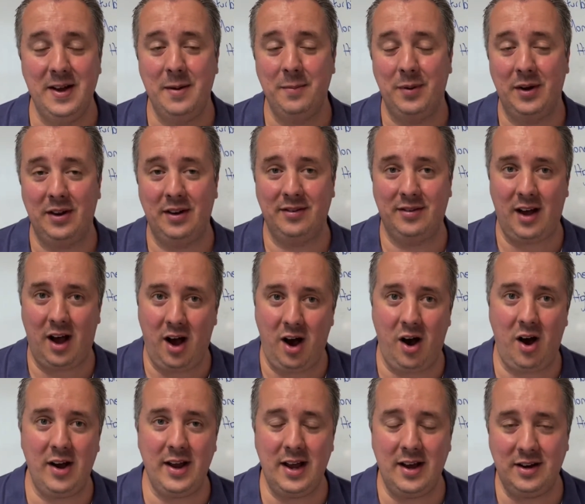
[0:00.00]
but there's a
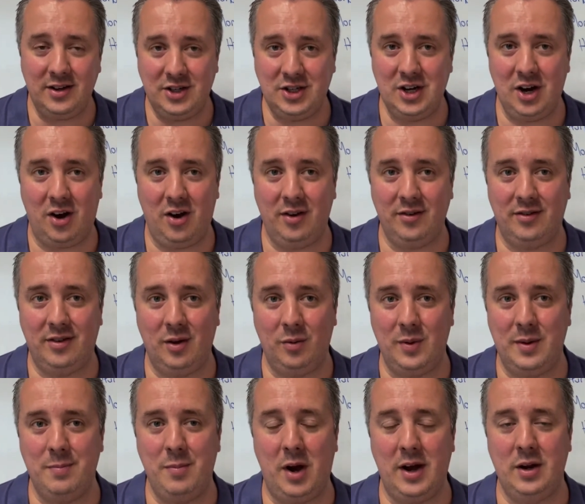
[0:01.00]
higher chance that
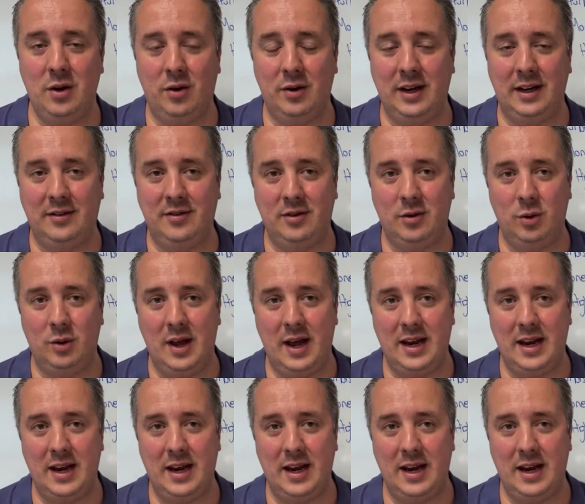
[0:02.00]
we might not need to do